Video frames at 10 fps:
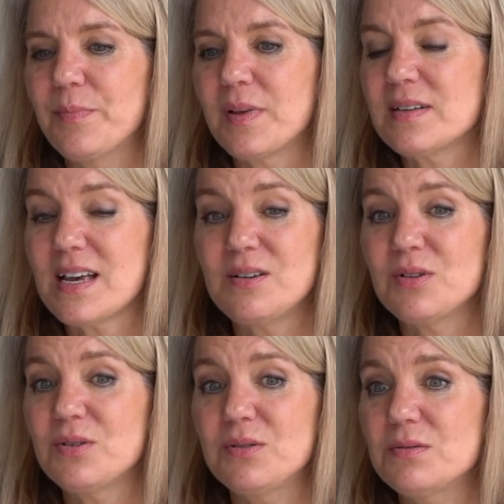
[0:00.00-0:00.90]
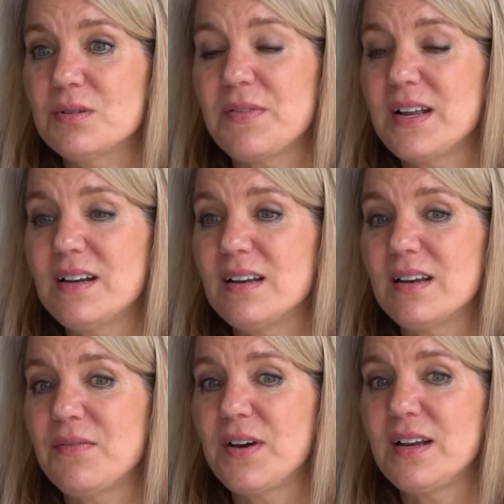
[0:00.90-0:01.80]
because I don't know if I
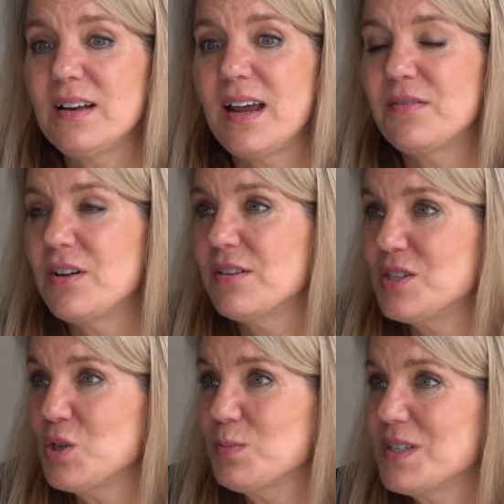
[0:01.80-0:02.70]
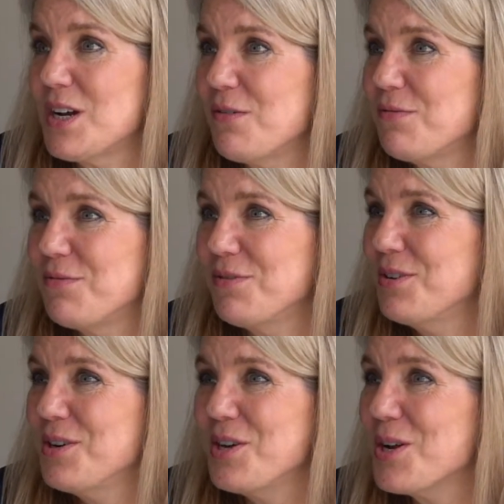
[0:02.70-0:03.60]
didn't have all the Zoom stuff
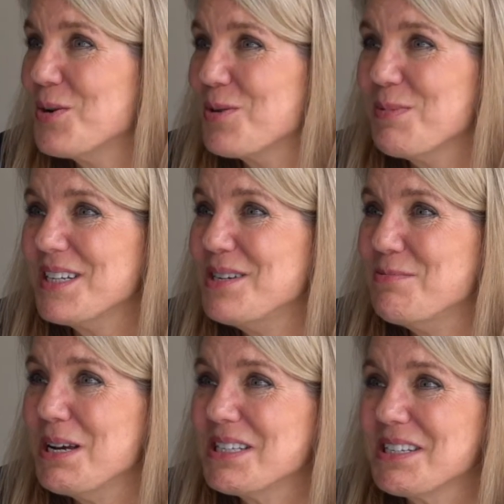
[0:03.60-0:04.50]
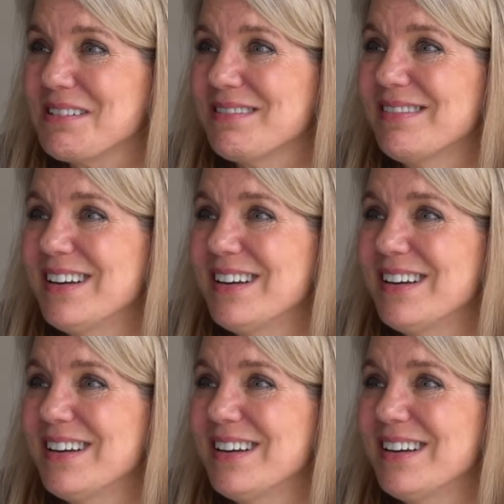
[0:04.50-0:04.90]
with my teammates and